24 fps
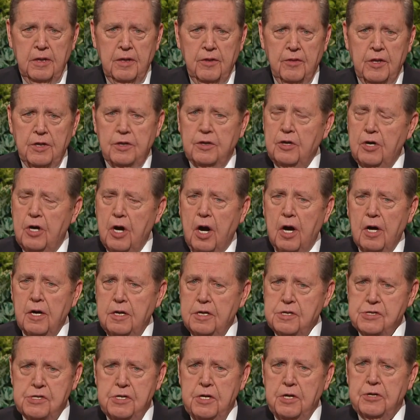that God
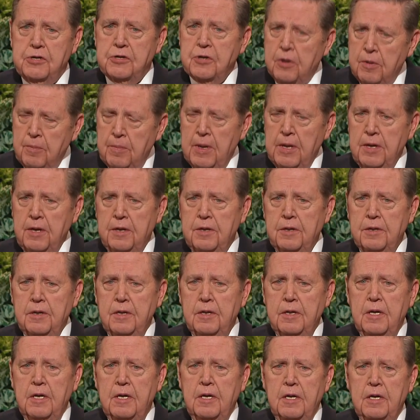is determined
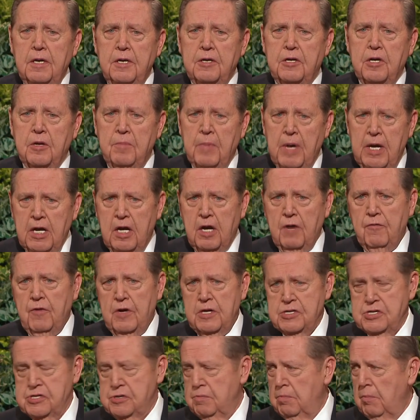to make of
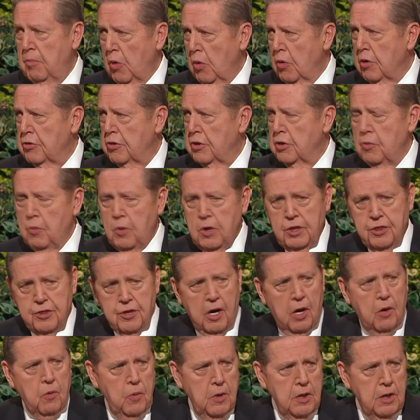us more than we
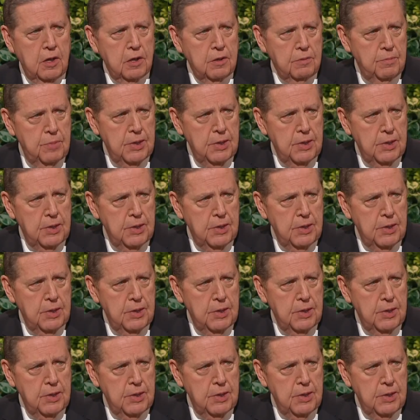thought we could